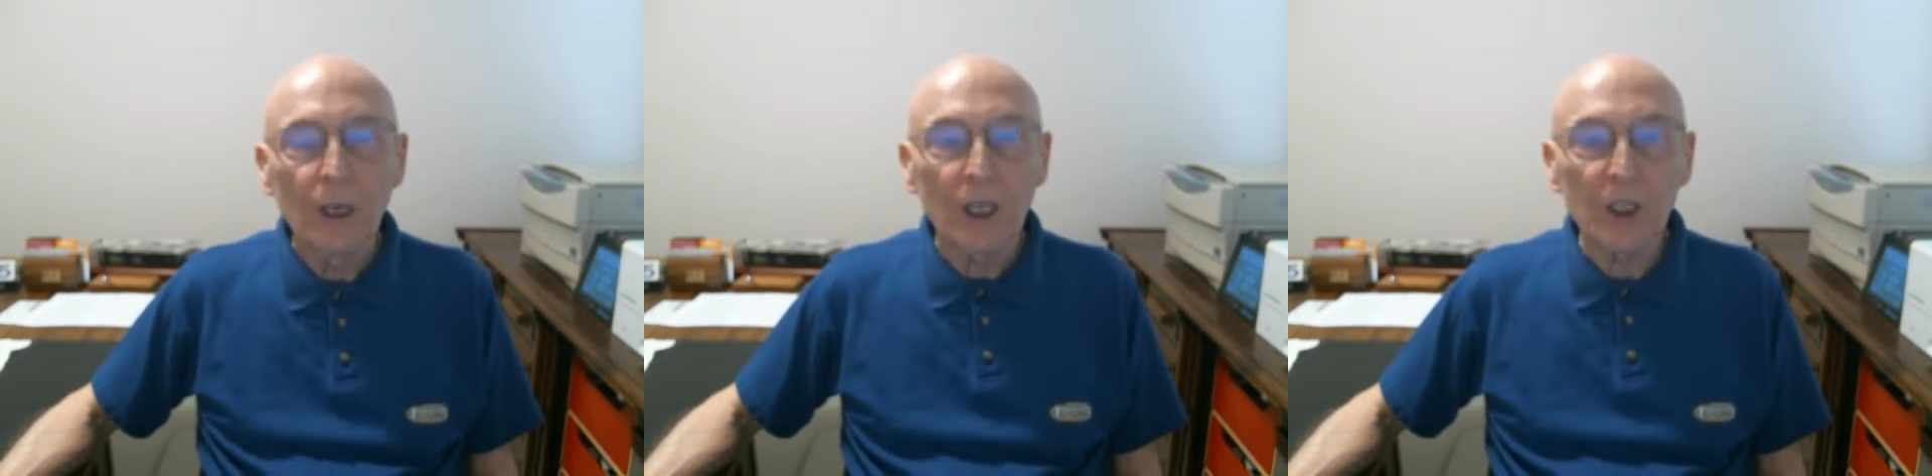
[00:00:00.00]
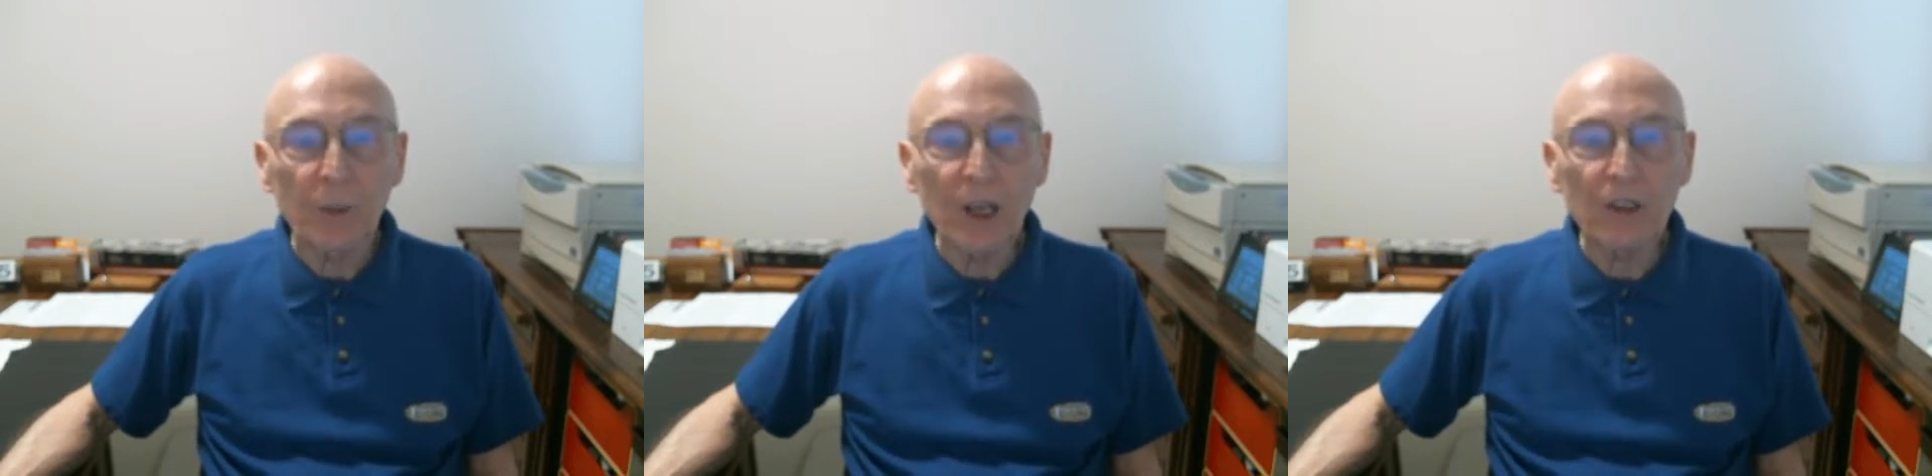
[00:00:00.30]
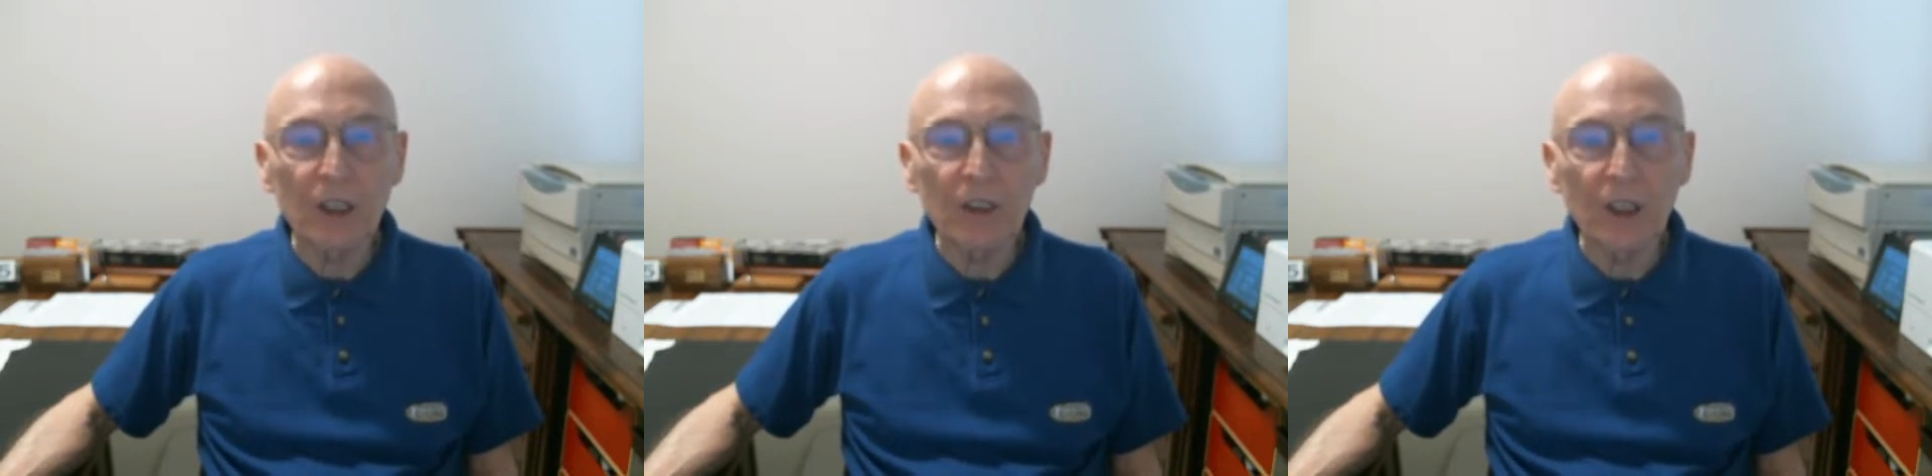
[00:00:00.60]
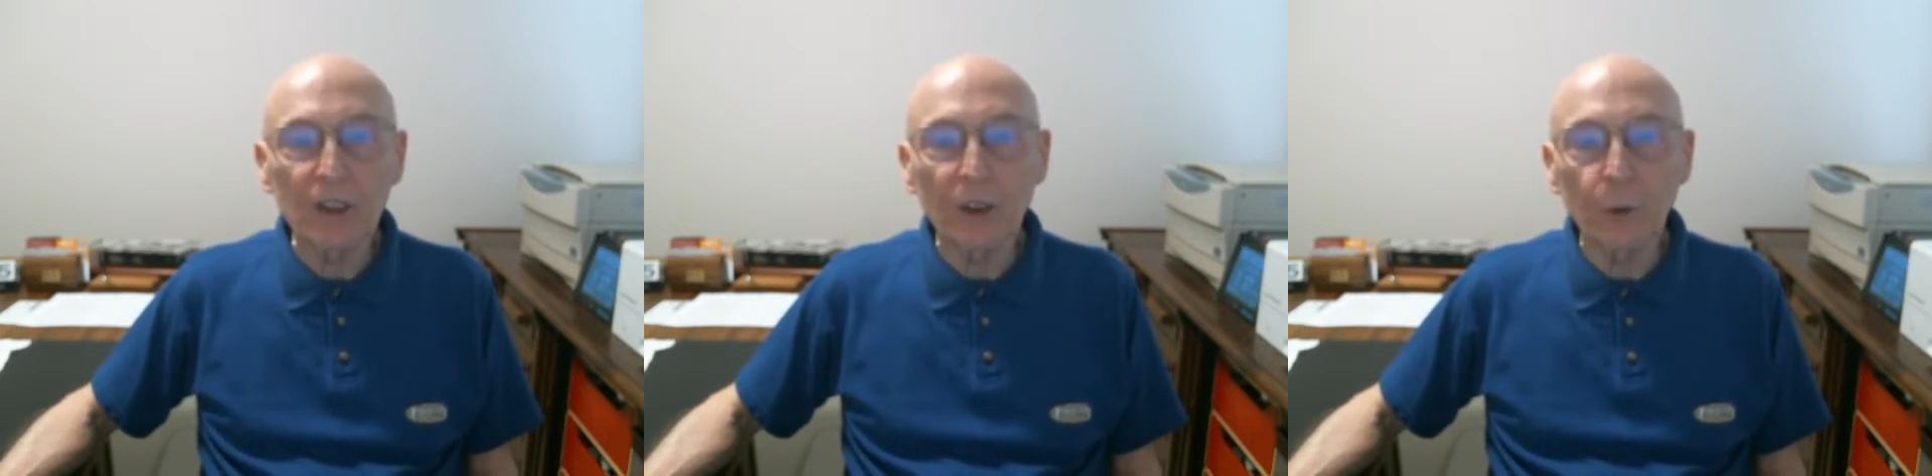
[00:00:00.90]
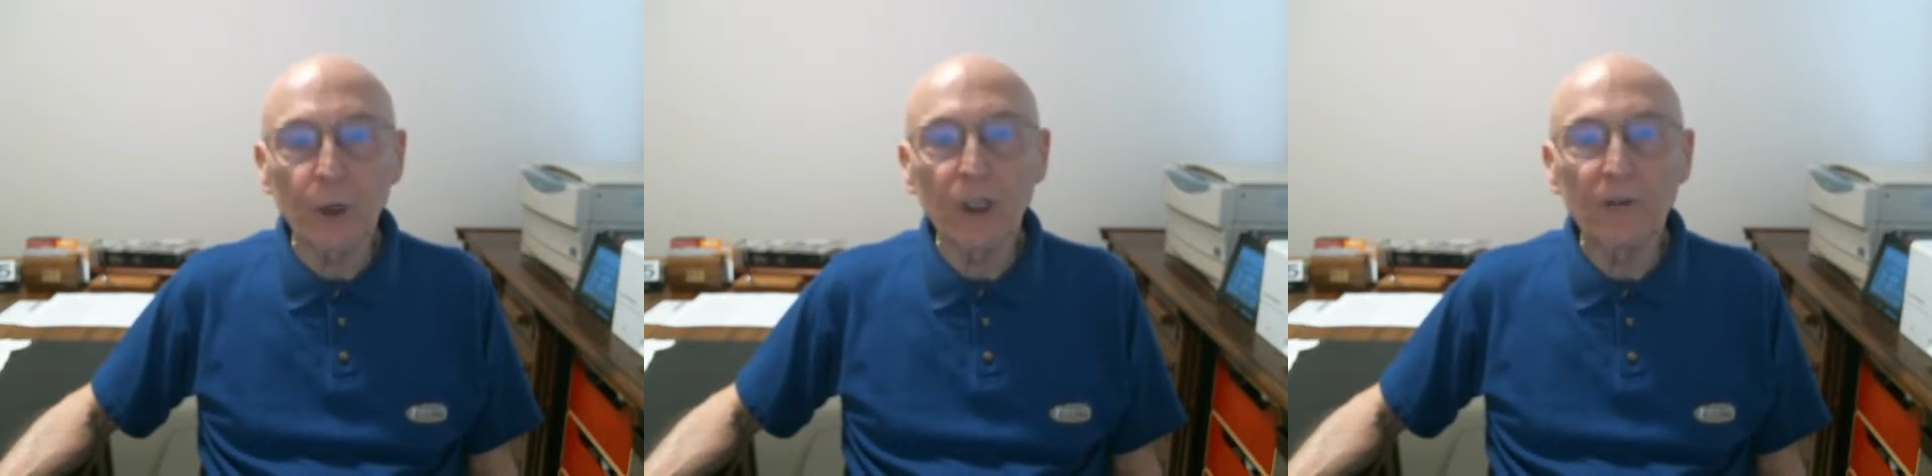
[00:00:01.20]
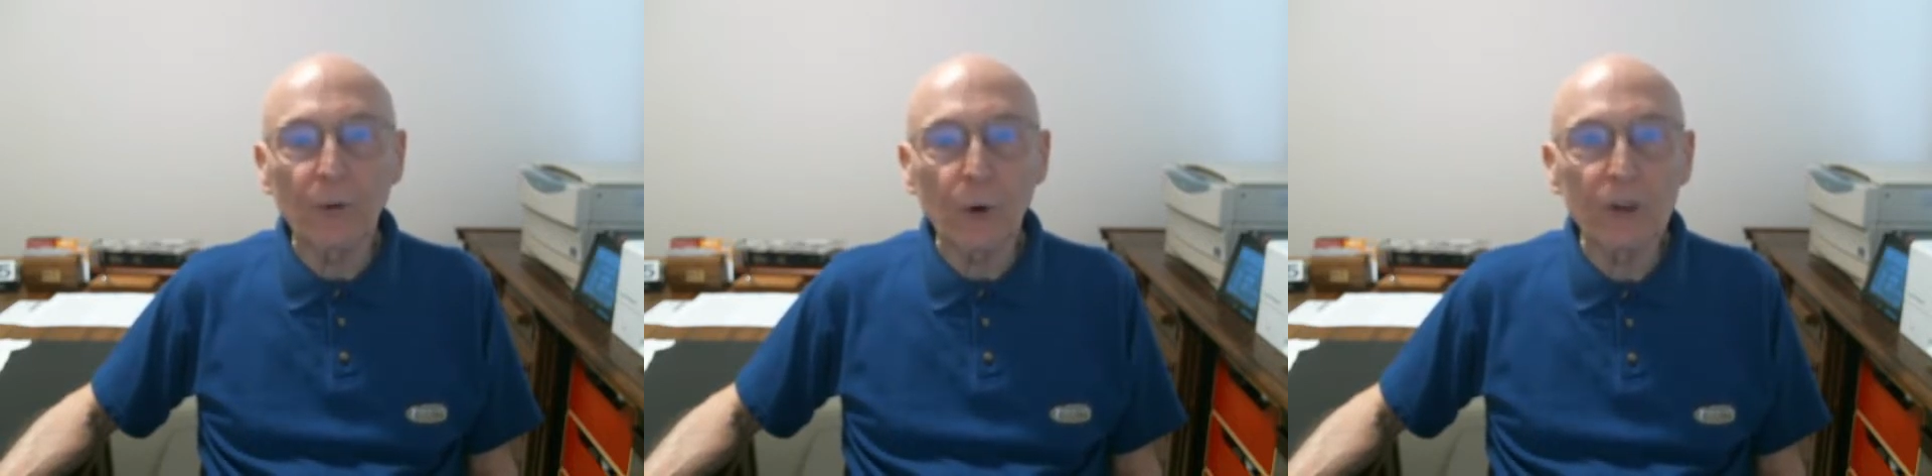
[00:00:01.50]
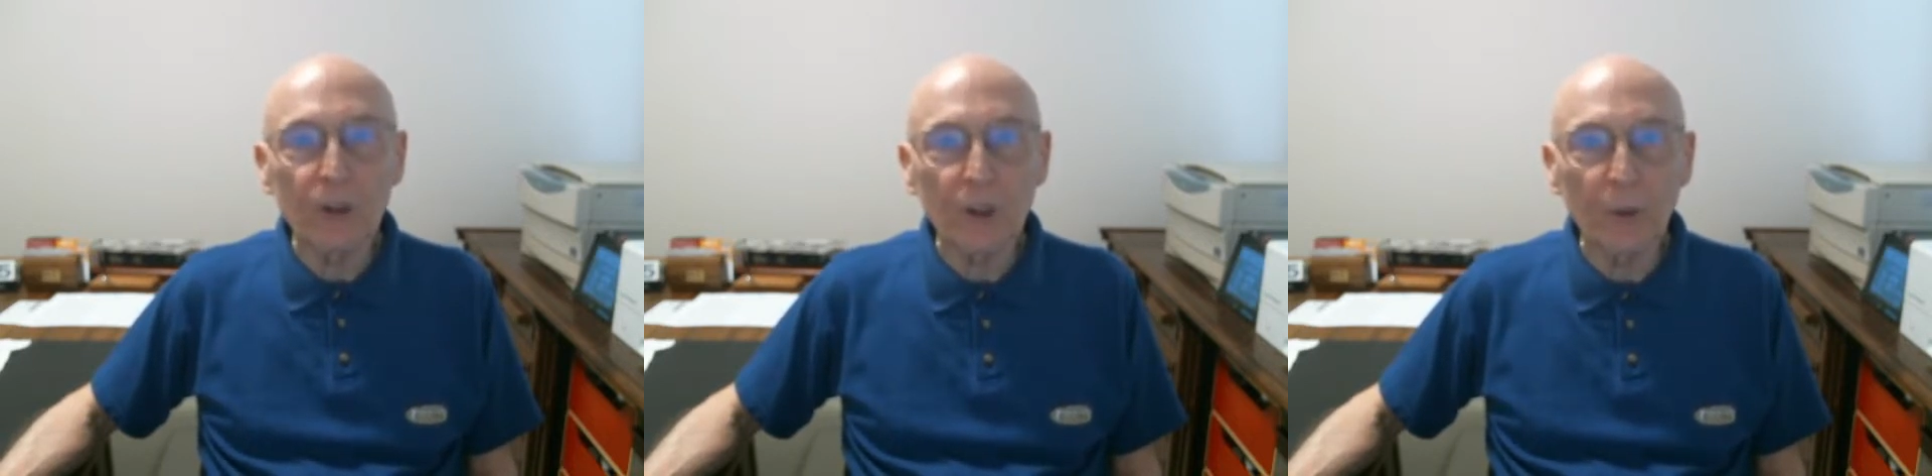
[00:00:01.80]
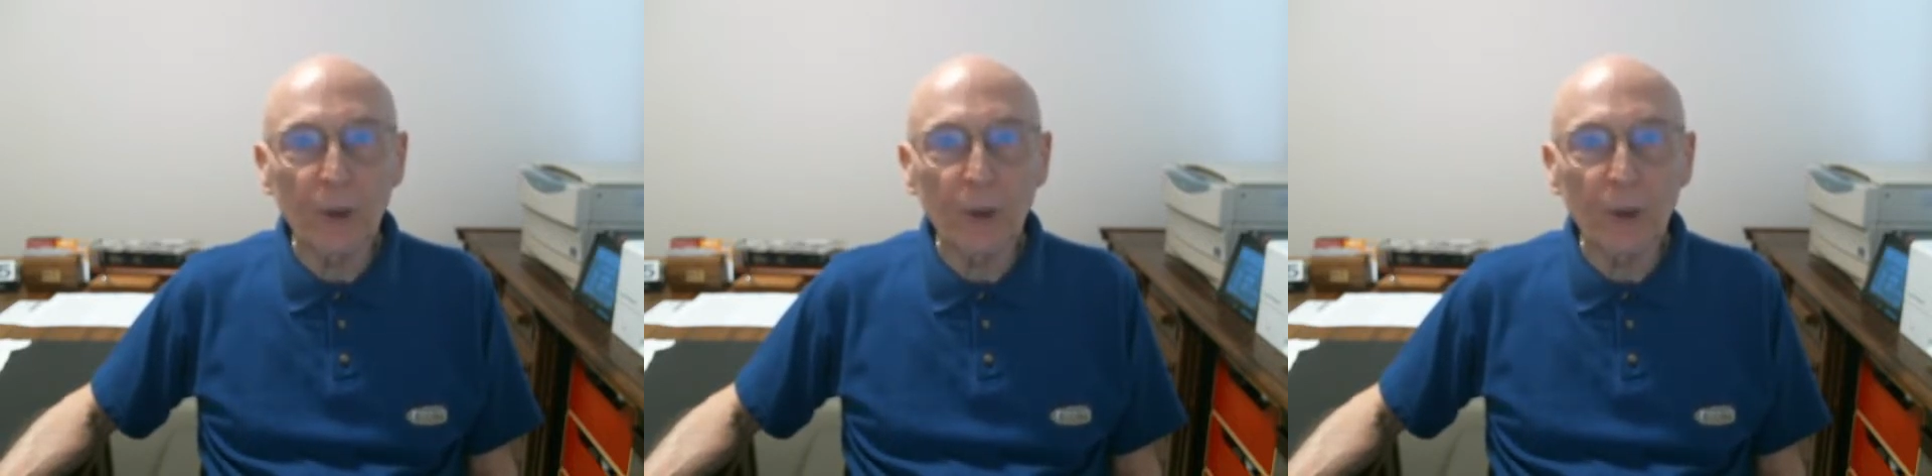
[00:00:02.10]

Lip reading: especially since it reinforces the